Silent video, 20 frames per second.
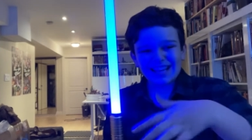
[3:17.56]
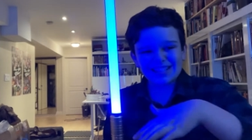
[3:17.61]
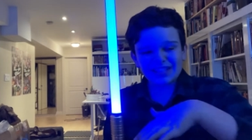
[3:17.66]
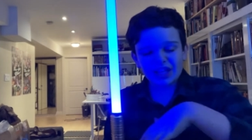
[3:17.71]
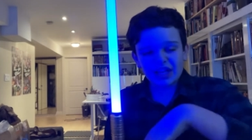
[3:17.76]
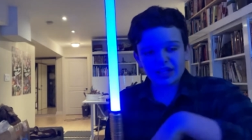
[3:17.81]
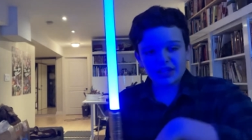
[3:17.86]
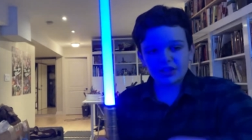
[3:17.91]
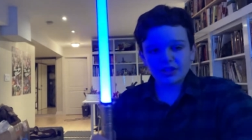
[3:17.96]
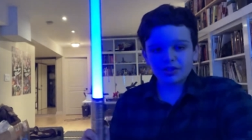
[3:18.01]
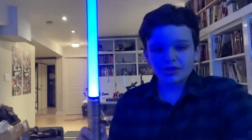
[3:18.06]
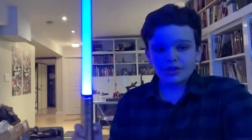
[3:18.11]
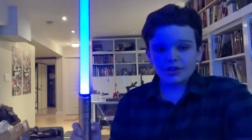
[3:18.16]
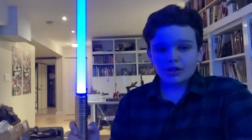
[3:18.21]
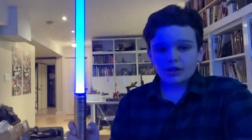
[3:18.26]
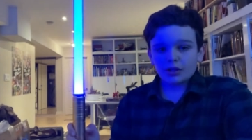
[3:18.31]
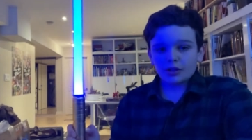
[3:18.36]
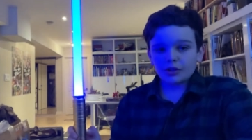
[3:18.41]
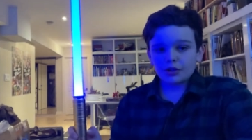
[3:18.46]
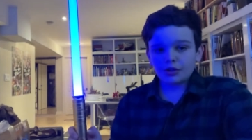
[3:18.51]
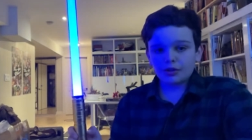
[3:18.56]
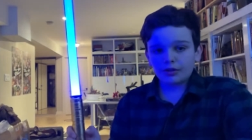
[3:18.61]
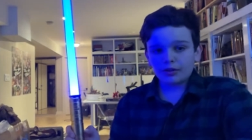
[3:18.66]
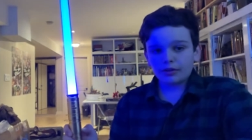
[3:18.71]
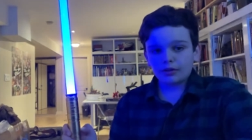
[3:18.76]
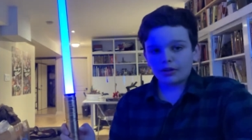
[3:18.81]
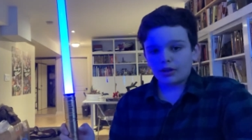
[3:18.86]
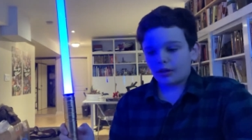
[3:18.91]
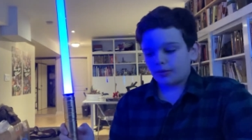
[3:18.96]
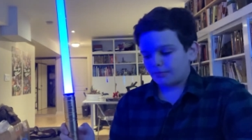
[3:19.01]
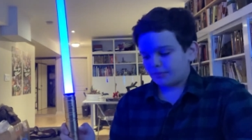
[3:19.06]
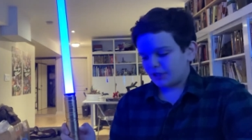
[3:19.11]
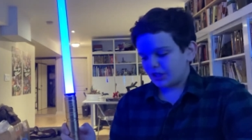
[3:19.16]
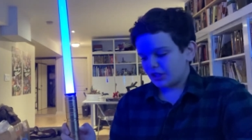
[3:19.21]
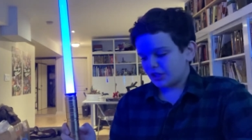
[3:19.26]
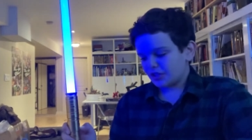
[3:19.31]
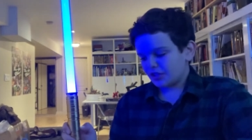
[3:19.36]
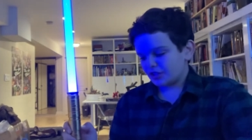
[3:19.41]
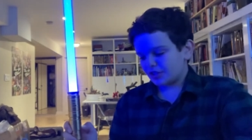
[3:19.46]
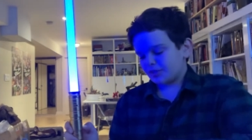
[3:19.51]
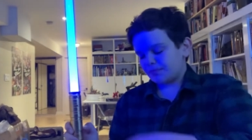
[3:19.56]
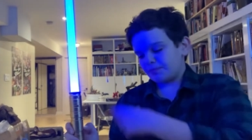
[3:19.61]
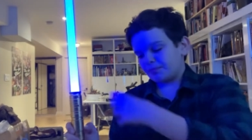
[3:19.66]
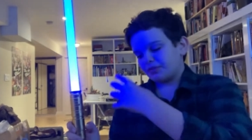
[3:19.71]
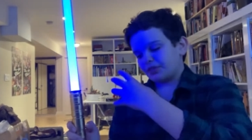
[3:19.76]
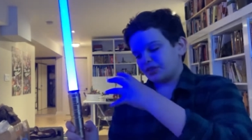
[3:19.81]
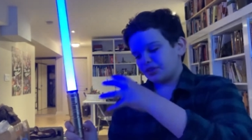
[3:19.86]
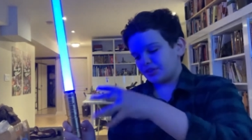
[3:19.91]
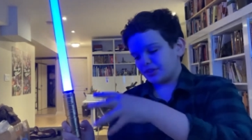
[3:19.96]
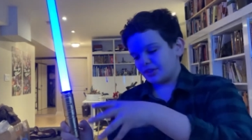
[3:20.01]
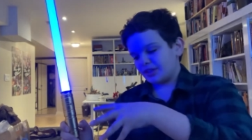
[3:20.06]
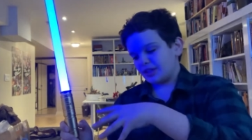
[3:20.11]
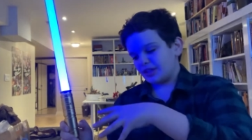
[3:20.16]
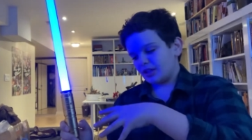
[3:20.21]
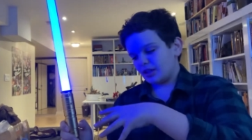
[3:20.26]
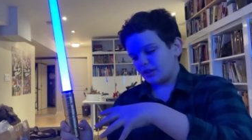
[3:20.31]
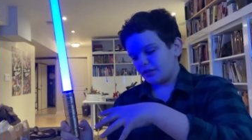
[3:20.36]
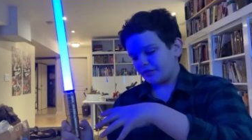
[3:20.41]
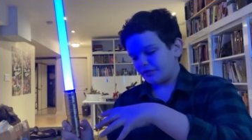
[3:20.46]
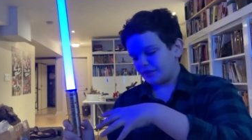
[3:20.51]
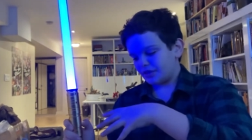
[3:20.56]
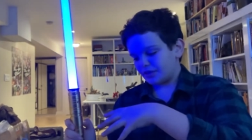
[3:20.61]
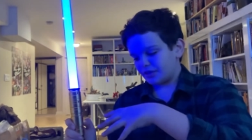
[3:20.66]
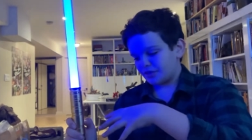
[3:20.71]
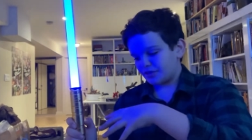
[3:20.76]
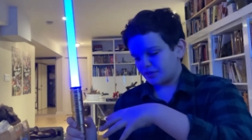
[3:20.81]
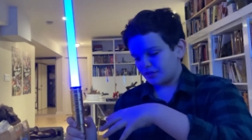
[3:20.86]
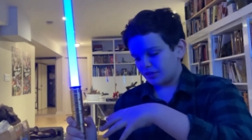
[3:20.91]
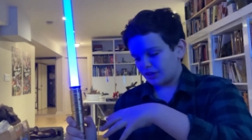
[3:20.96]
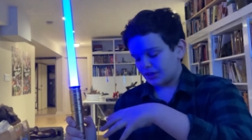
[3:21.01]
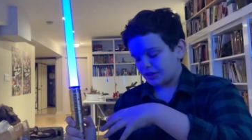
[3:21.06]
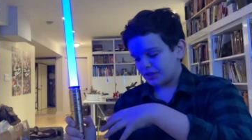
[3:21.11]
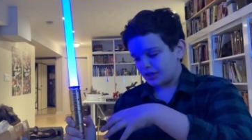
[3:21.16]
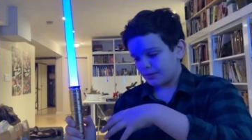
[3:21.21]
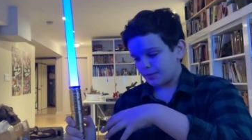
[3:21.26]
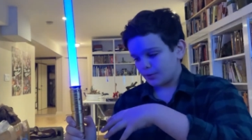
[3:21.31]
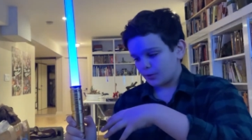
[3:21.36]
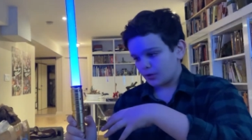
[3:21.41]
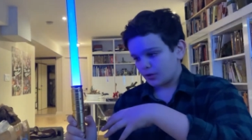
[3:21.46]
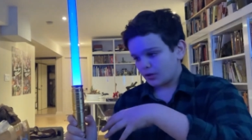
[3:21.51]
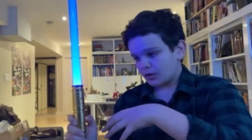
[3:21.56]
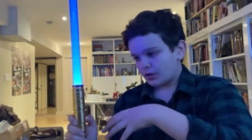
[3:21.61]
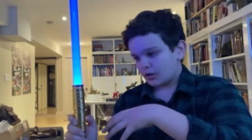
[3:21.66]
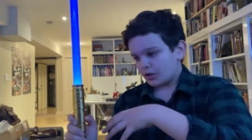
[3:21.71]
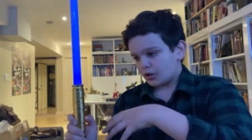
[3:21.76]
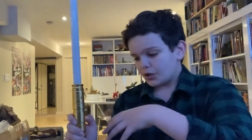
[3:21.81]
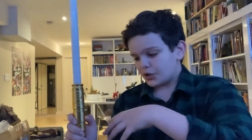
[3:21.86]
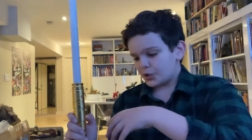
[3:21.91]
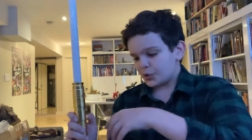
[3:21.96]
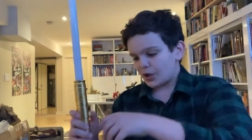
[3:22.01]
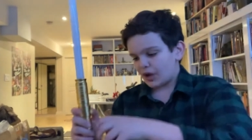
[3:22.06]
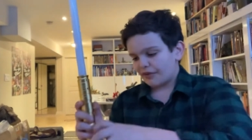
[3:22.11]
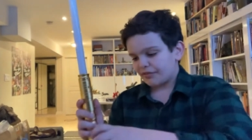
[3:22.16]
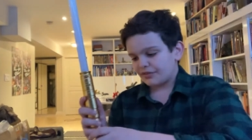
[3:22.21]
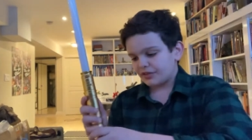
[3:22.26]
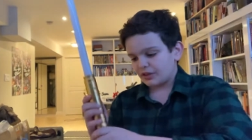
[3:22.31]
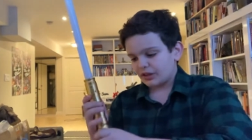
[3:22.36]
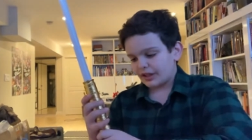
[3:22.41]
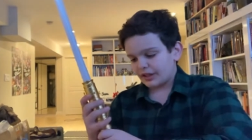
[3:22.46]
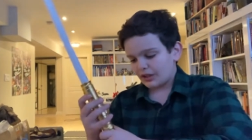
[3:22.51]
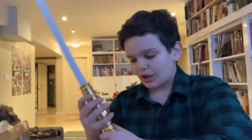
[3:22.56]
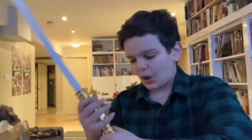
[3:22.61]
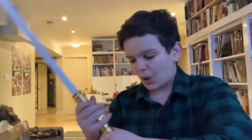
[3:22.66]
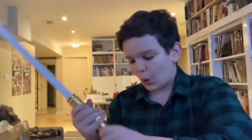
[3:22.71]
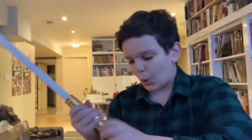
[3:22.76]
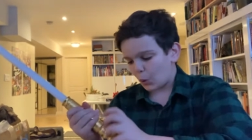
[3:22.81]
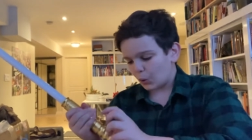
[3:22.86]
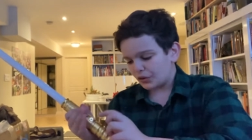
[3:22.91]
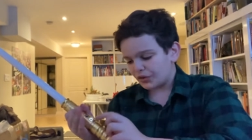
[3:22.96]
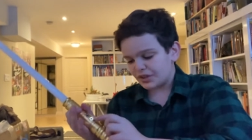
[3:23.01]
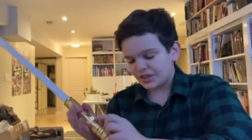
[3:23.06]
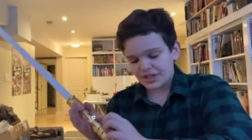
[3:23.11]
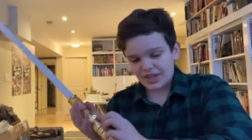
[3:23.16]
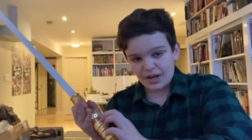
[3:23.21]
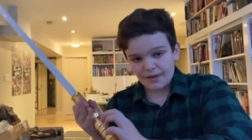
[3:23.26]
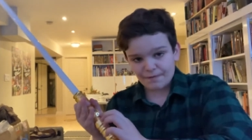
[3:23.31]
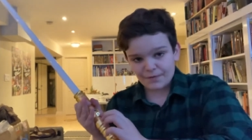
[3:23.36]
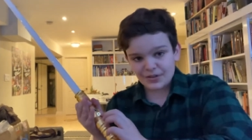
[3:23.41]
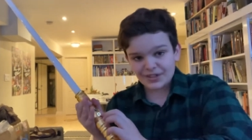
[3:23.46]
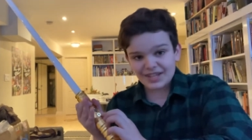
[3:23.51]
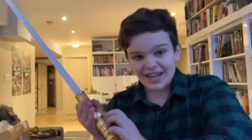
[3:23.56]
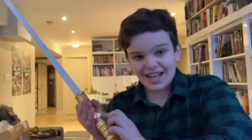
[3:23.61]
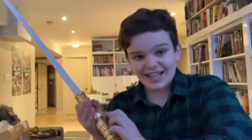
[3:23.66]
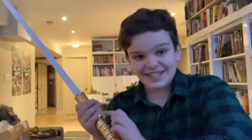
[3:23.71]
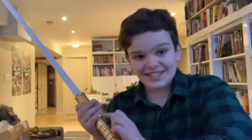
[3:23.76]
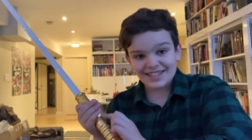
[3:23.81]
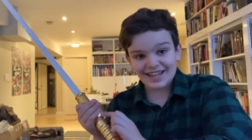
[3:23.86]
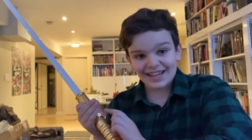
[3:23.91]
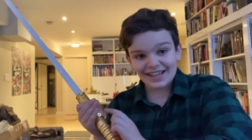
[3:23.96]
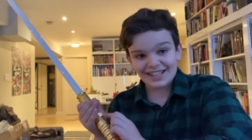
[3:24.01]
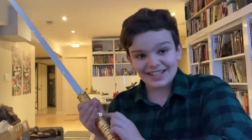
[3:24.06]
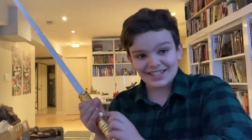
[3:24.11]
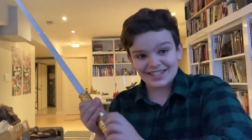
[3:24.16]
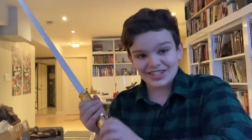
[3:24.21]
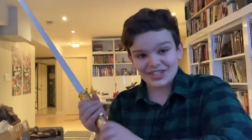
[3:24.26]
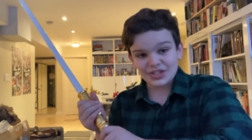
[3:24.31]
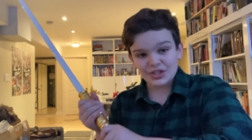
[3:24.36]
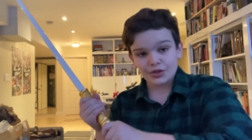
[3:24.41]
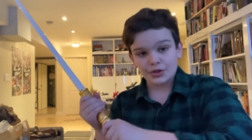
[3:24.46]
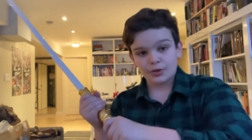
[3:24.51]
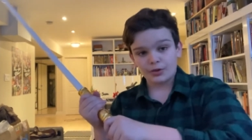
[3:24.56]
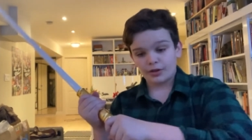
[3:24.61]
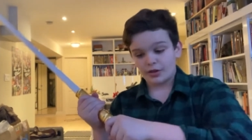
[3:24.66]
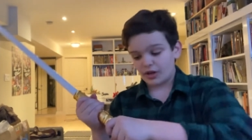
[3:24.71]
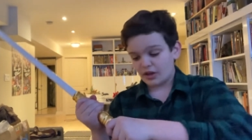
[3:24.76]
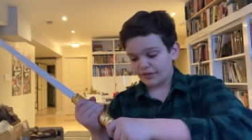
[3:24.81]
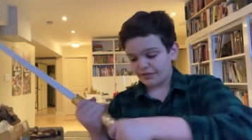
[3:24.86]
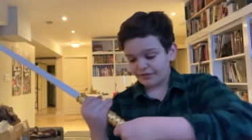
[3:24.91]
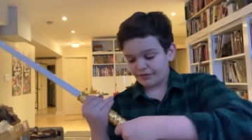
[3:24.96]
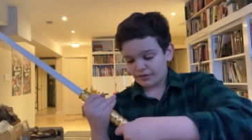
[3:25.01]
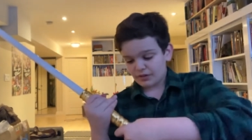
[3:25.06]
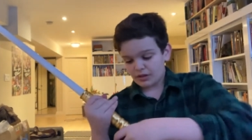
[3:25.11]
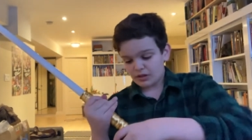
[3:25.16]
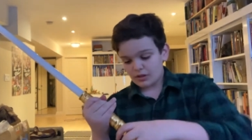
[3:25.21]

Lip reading: changes. Because of the simplicity of this lightsaber, you have to, hold this down for 10 seconds just to turn it off.